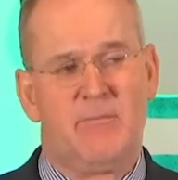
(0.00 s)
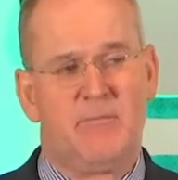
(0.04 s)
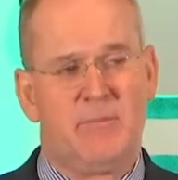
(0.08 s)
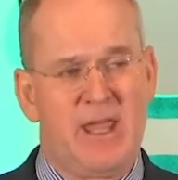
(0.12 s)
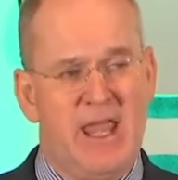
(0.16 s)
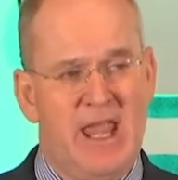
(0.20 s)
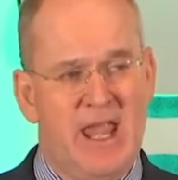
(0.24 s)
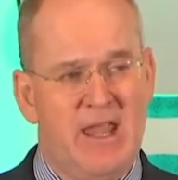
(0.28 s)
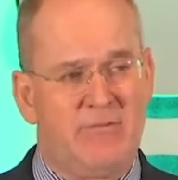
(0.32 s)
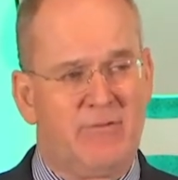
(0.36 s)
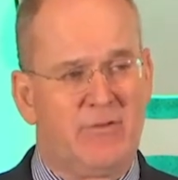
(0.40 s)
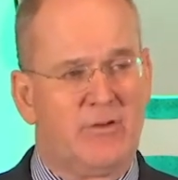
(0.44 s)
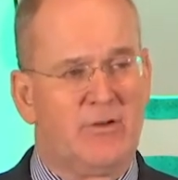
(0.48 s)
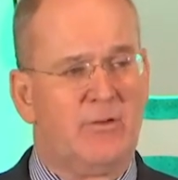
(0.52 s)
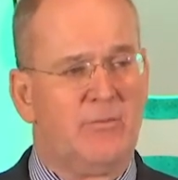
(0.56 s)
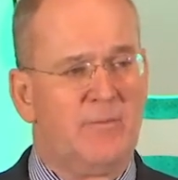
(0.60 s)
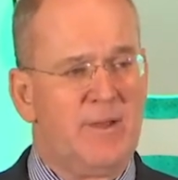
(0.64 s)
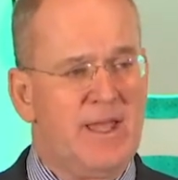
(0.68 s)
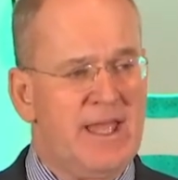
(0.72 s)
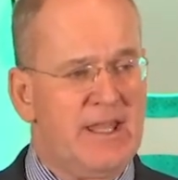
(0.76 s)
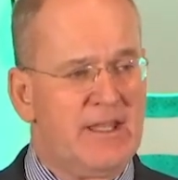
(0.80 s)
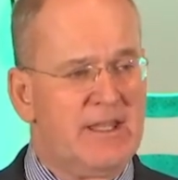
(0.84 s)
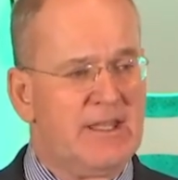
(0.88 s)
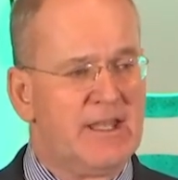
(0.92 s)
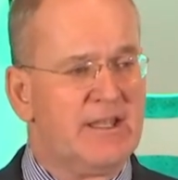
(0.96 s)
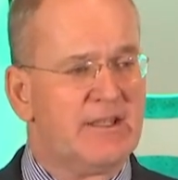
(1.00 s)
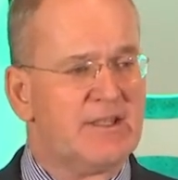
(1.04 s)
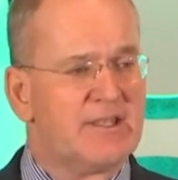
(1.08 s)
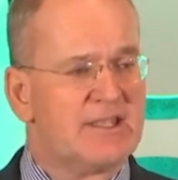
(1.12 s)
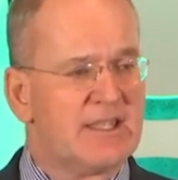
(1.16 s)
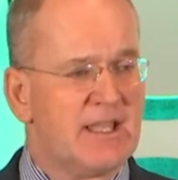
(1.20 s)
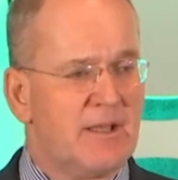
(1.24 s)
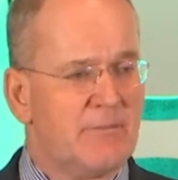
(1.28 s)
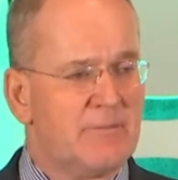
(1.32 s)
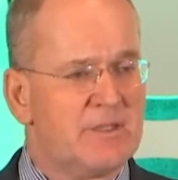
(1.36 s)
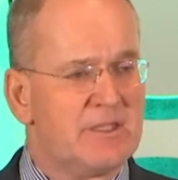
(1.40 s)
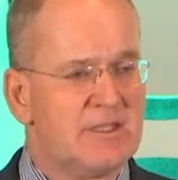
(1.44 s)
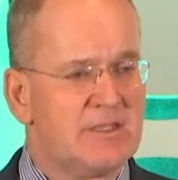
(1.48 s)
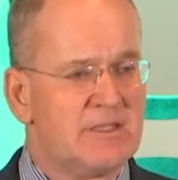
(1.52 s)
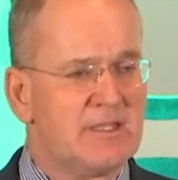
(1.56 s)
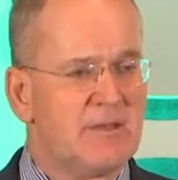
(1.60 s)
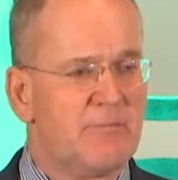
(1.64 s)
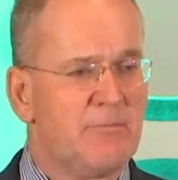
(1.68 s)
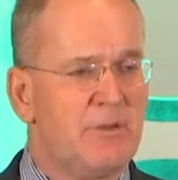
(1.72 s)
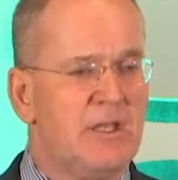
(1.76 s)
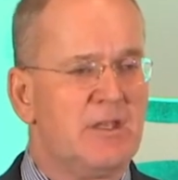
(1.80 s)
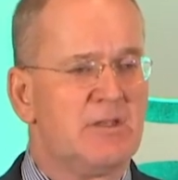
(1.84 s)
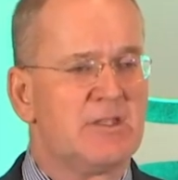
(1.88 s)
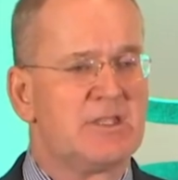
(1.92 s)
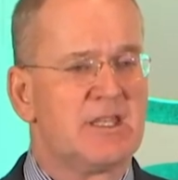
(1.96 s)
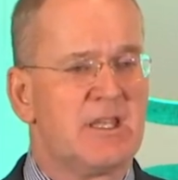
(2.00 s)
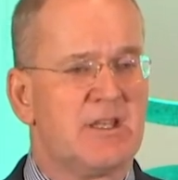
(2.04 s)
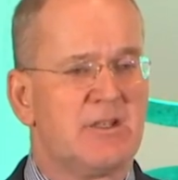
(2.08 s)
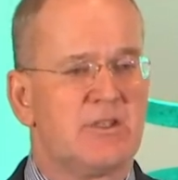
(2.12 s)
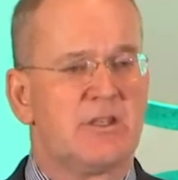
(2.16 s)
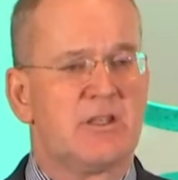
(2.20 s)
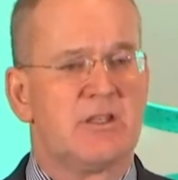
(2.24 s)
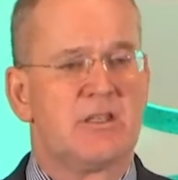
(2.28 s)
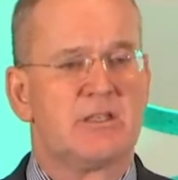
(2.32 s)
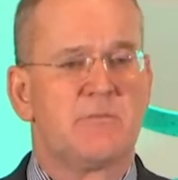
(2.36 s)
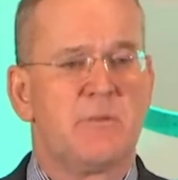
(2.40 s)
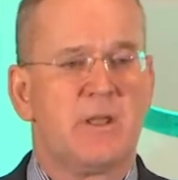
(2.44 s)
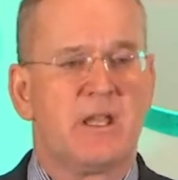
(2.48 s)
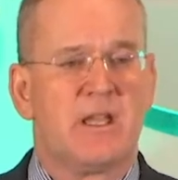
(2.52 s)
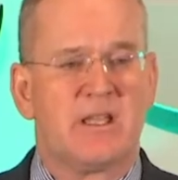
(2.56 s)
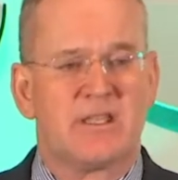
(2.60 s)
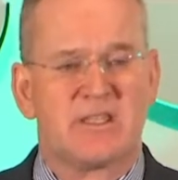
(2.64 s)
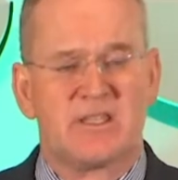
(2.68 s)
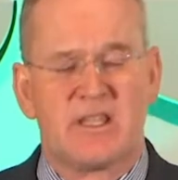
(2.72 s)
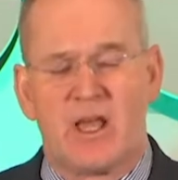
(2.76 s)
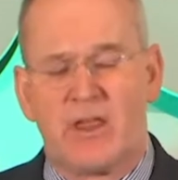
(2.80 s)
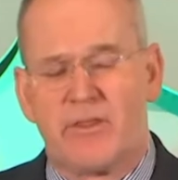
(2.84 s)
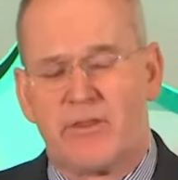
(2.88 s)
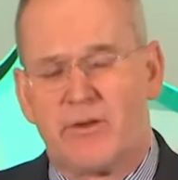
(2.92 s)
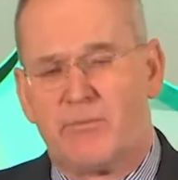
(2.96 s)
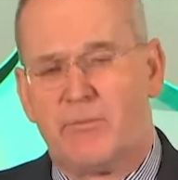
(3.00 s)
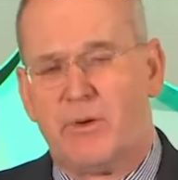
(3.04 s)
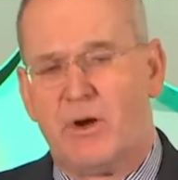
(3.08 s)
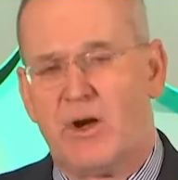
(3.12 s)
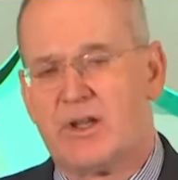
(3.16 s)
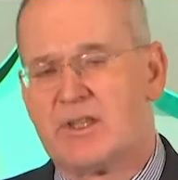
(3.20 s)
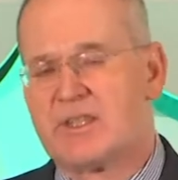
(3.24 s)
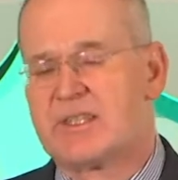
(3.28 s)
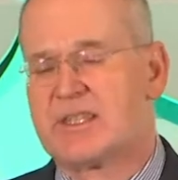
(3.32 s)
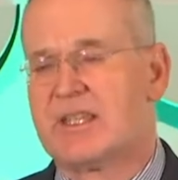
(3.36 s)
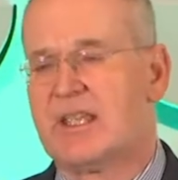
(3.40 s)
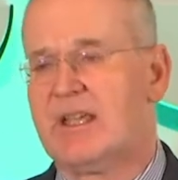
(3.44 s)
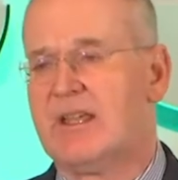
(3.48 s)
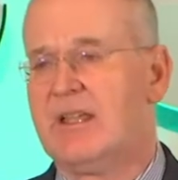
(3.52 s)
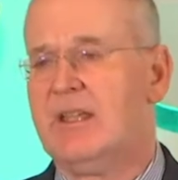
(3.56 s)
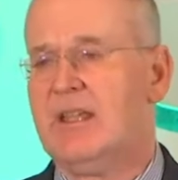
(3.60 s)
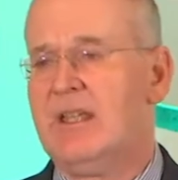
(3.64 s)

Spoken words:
behavioral med, and substance abuse issues because other parts